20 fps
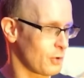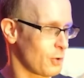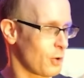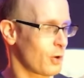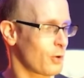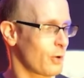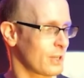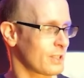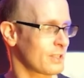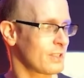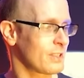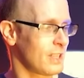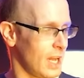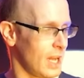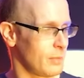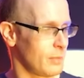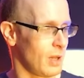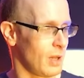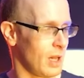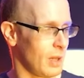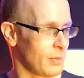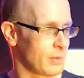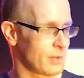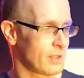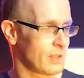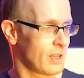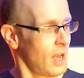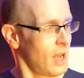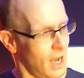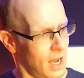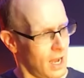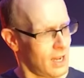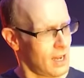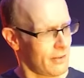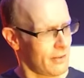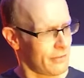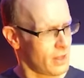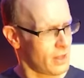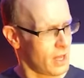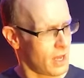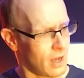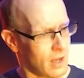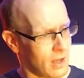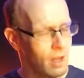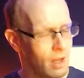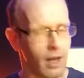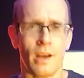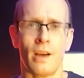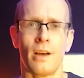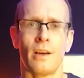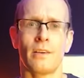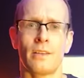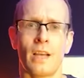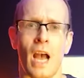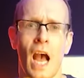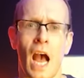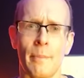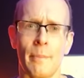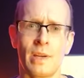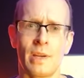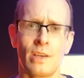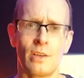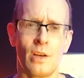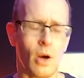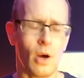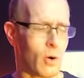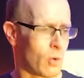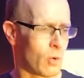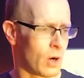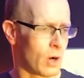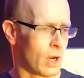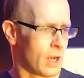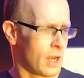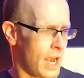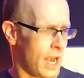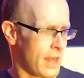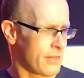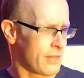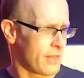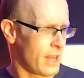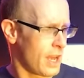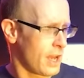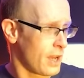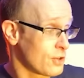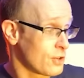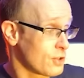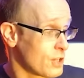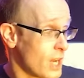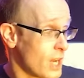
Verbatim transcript: that you can tweak to get the most precise removal of your particular audio noise.